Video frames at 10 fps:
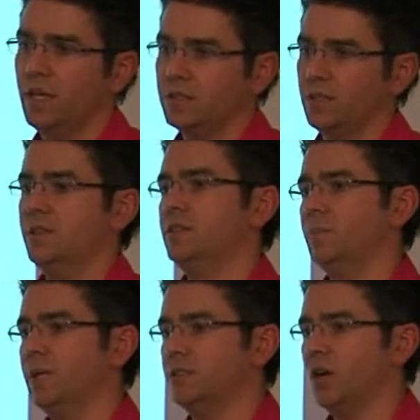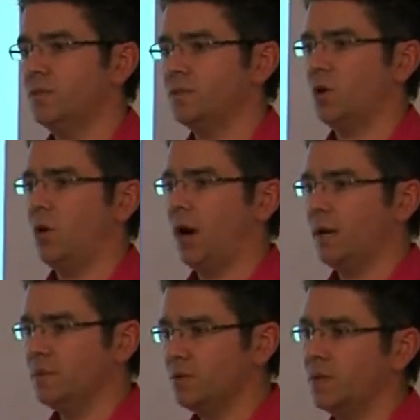So this means over
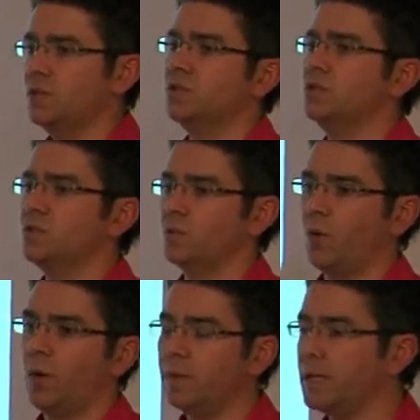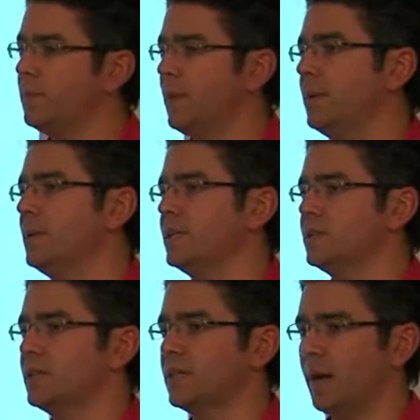time you've introduced a property maybe
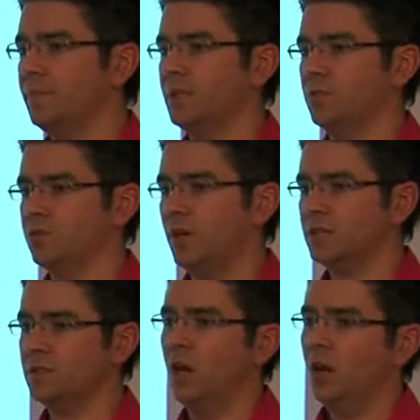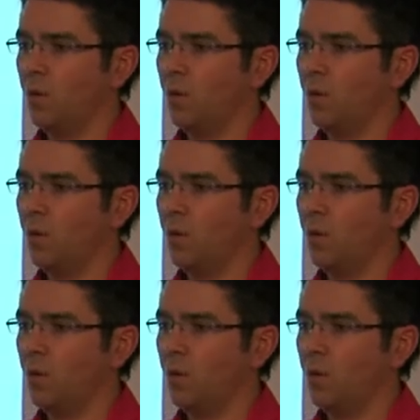into the company or trust,